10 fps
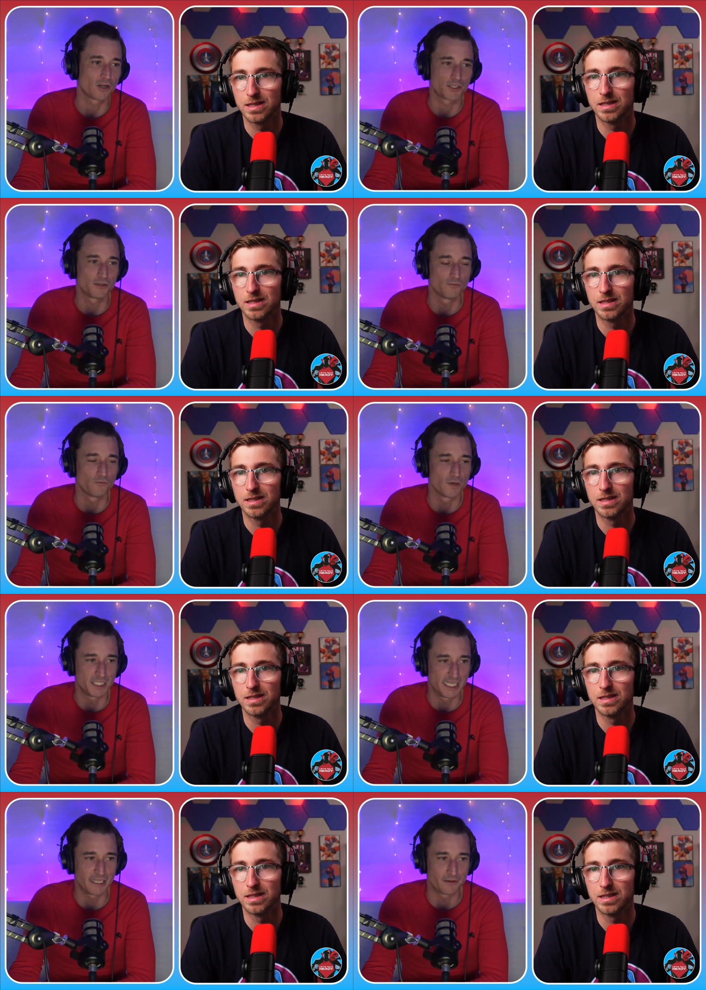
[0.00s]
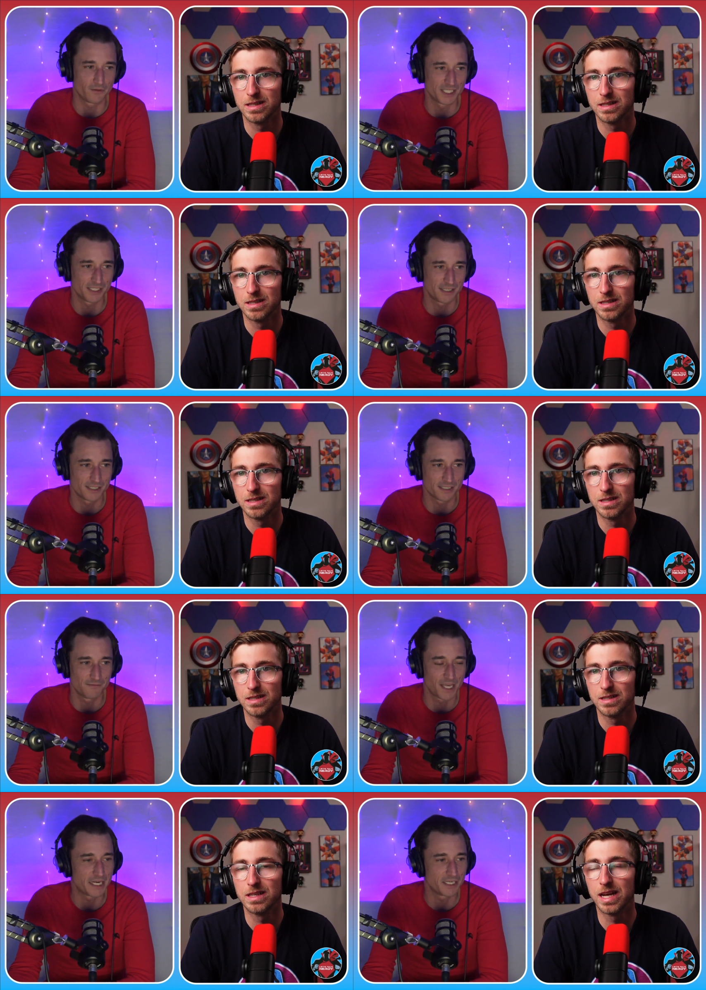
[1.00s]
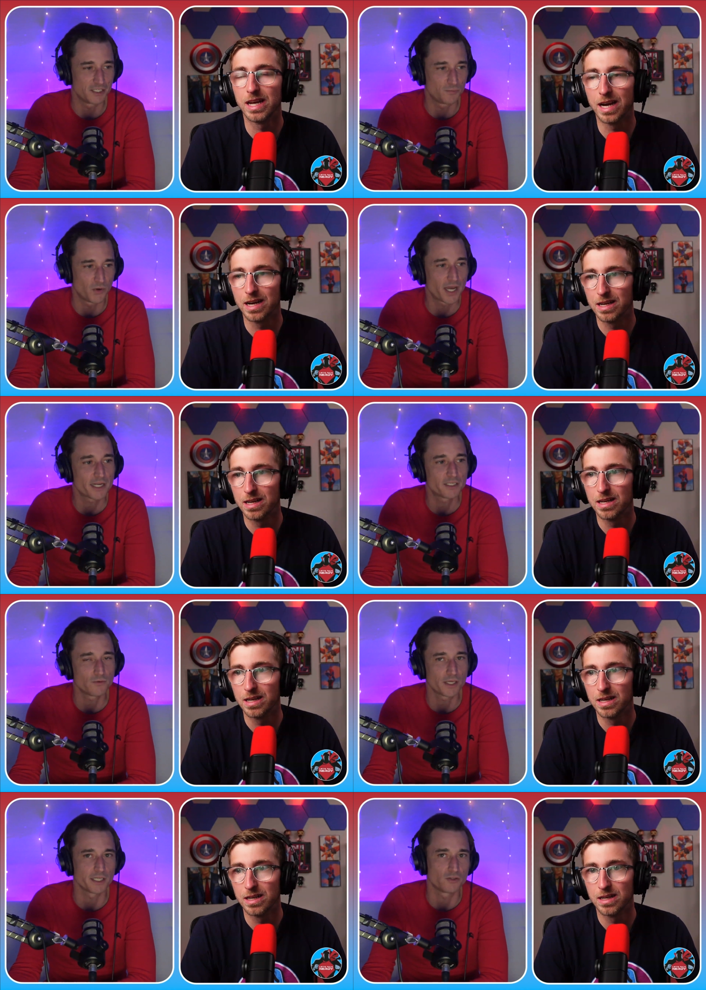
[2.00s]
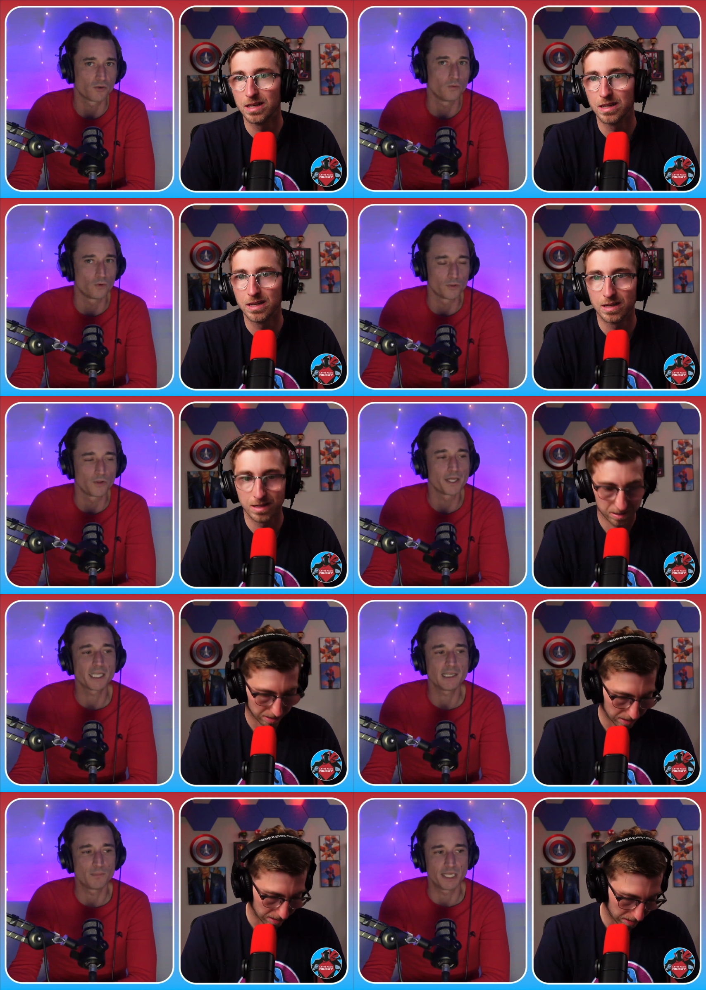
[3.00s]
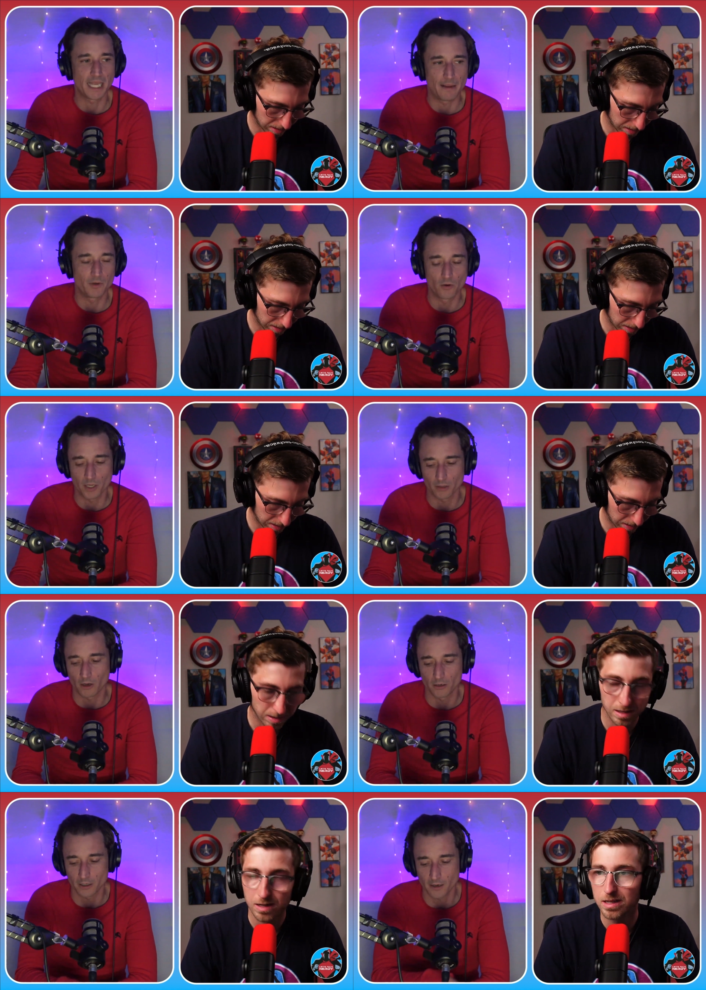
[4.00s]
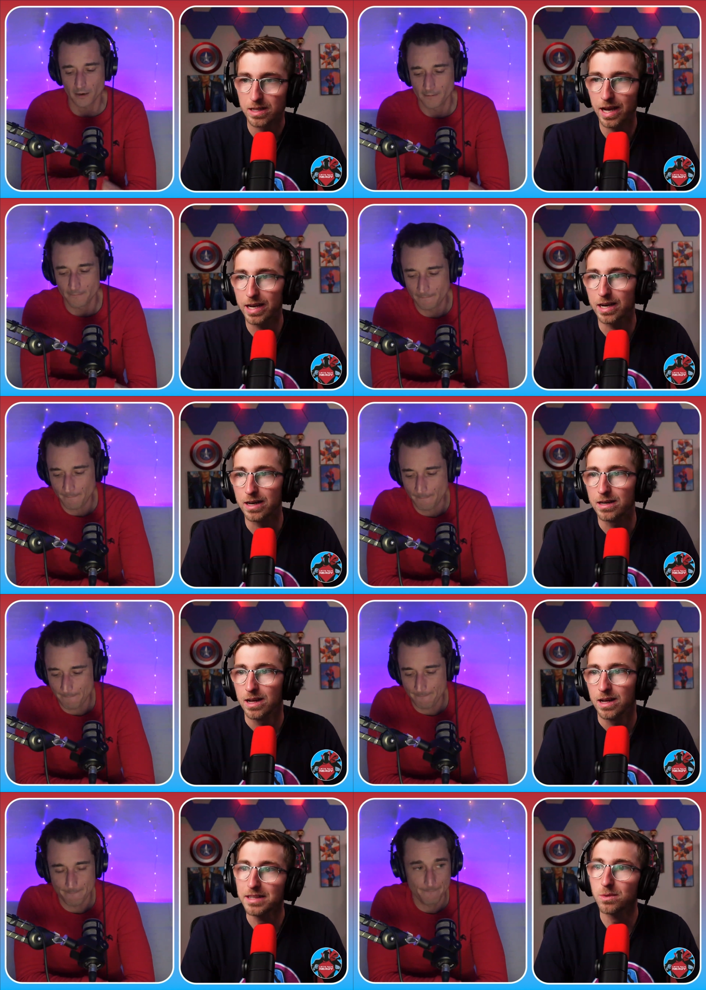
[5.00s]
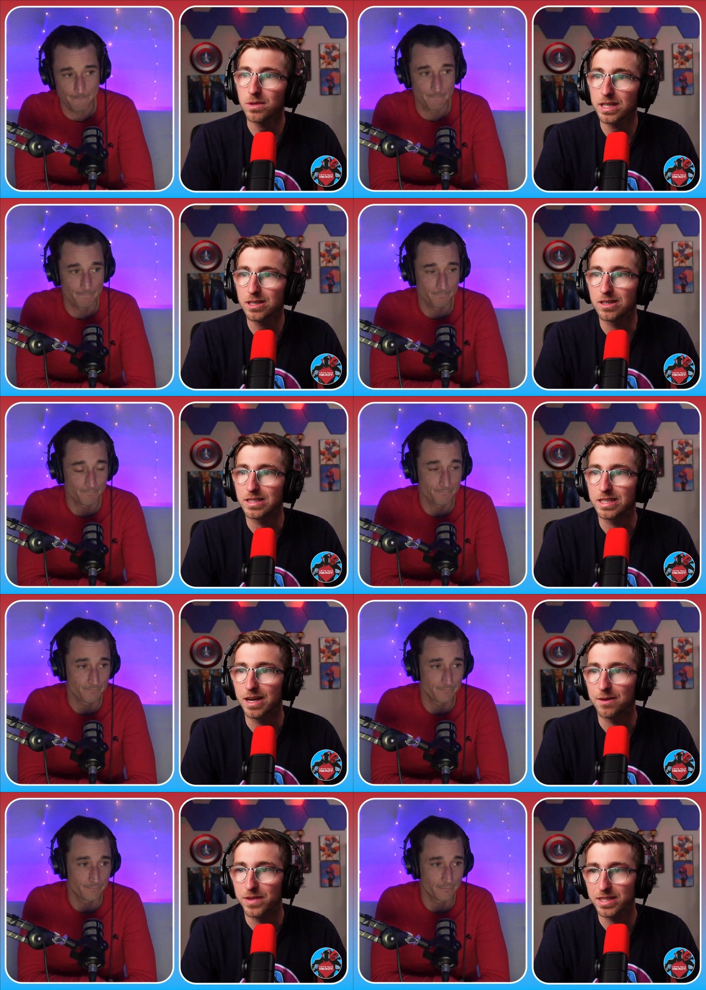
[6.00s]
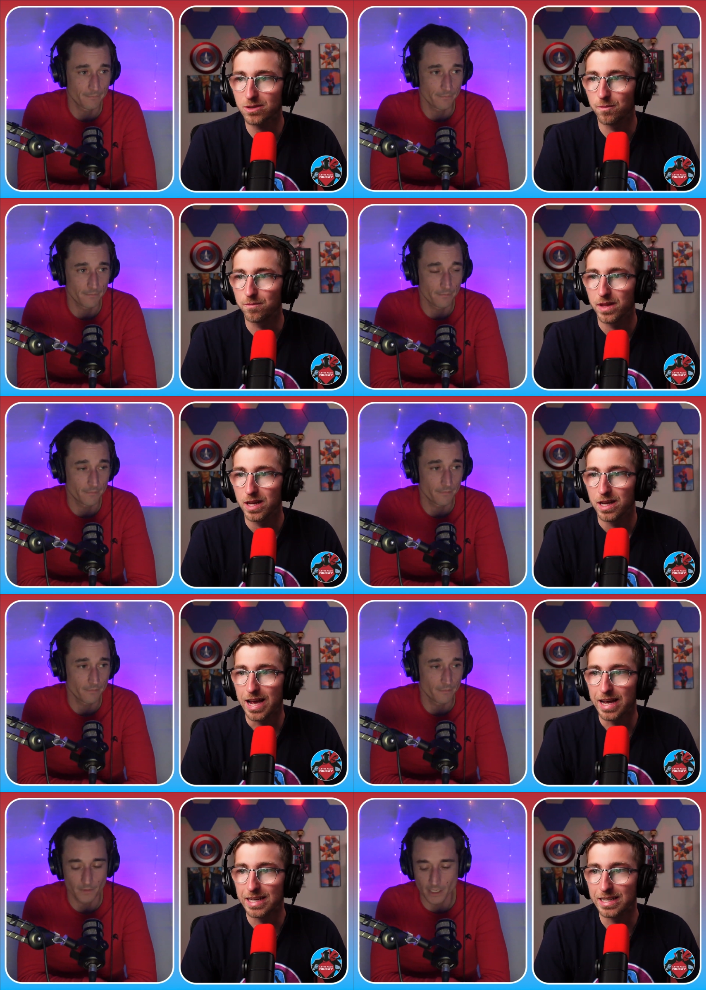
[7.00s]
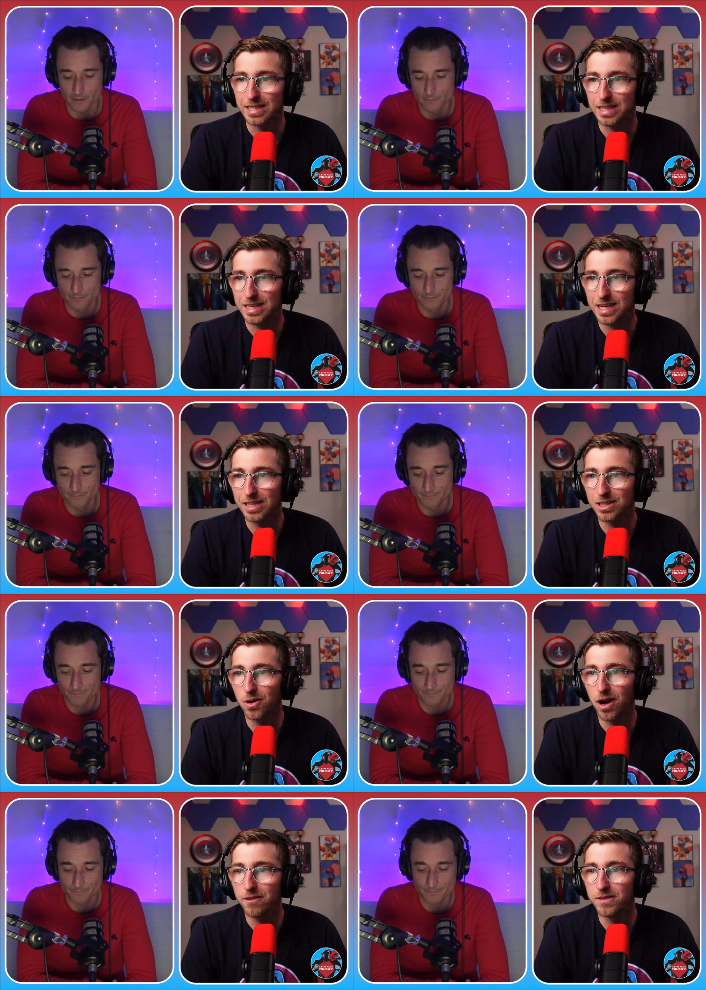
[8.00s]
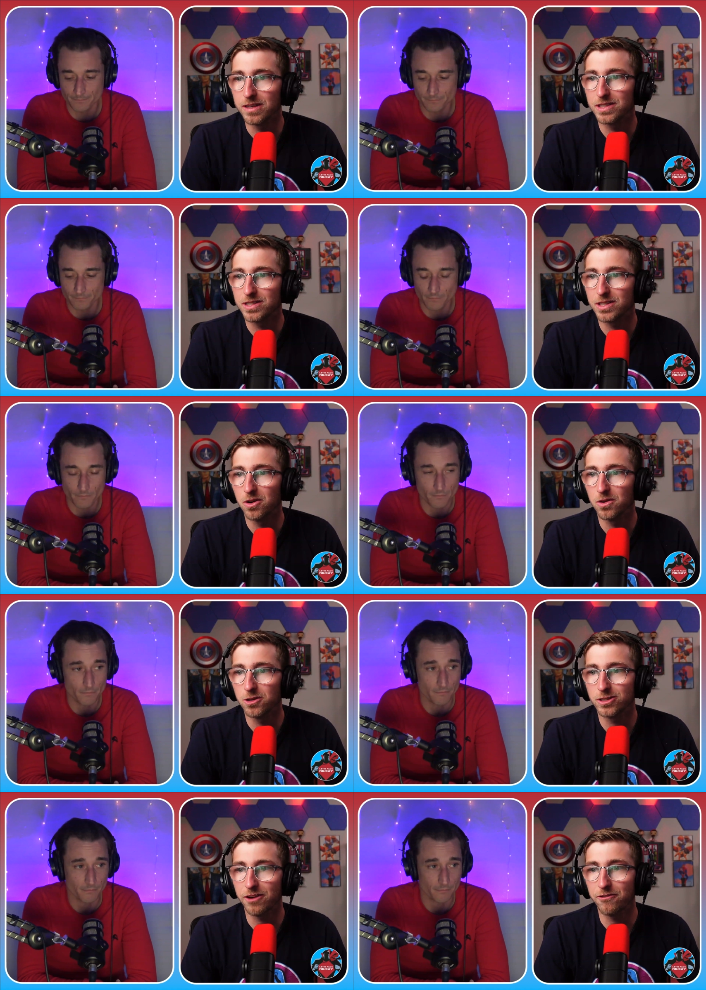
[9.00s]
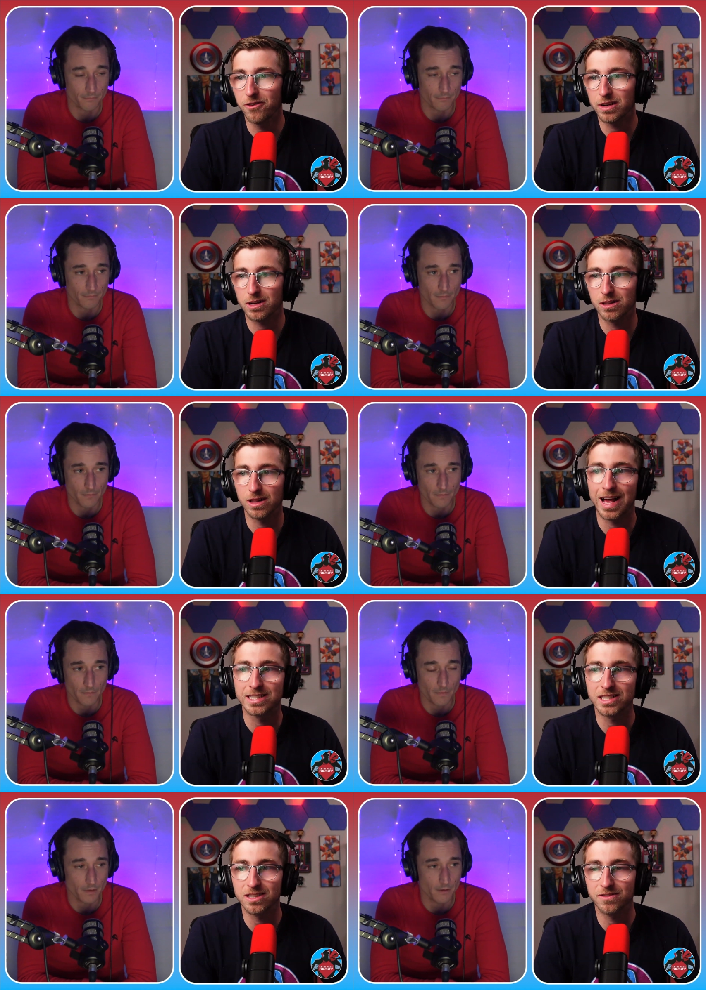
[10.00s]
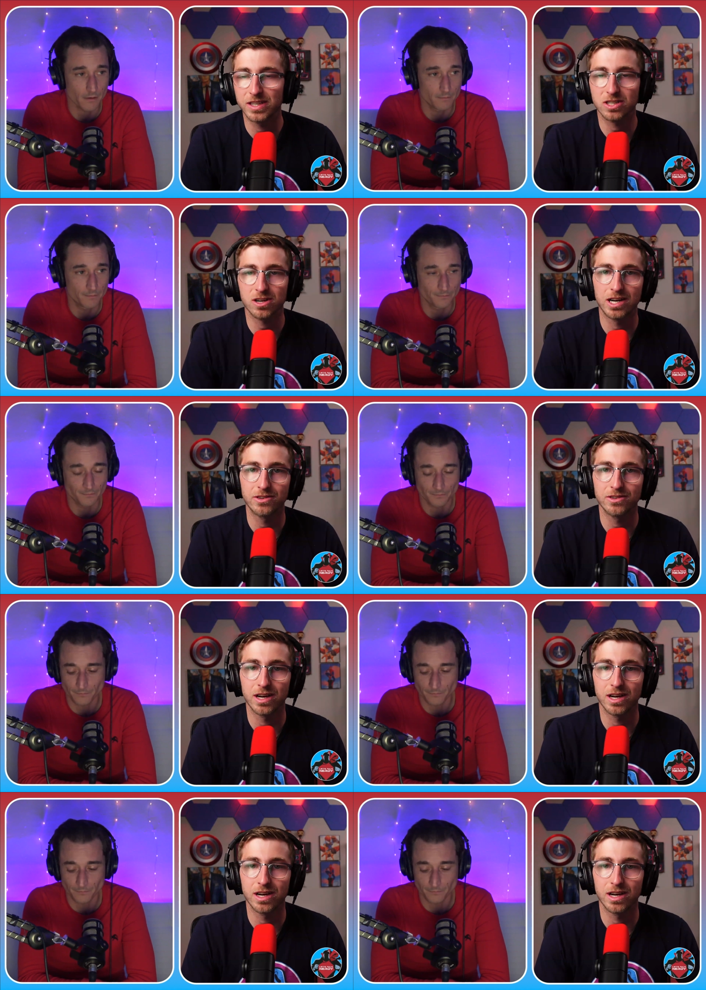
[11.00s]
Speaker 1: a ridiculous disadvantage. Yeah. But I do think it's cool to like keep the game going longer. Yeah, yeah.
Speaker 2: That's really interesting. Yeah, that's cool. And yeah kind of going off of it, so there's different classes of each clown.